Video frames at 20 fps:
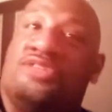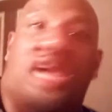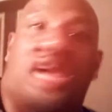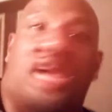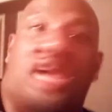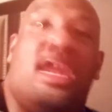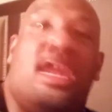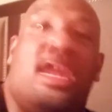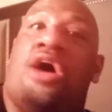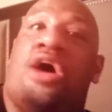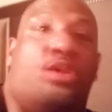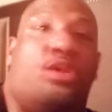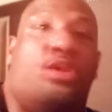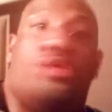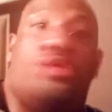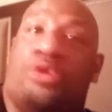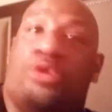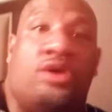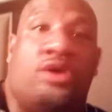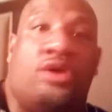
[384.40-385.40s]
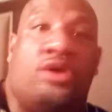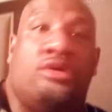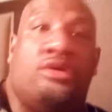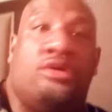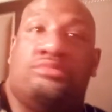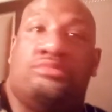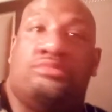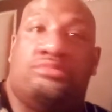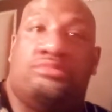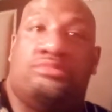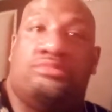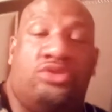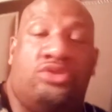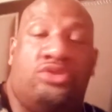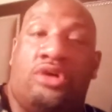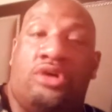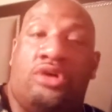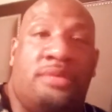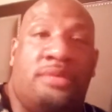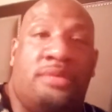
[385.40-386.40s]
like, oh girl, you gonna be
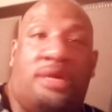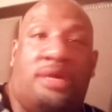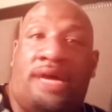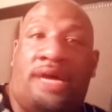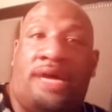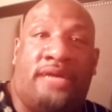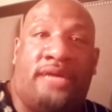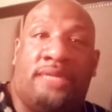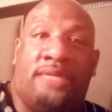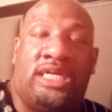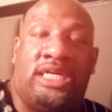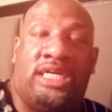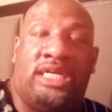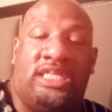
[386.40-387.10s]
a bottom, honey.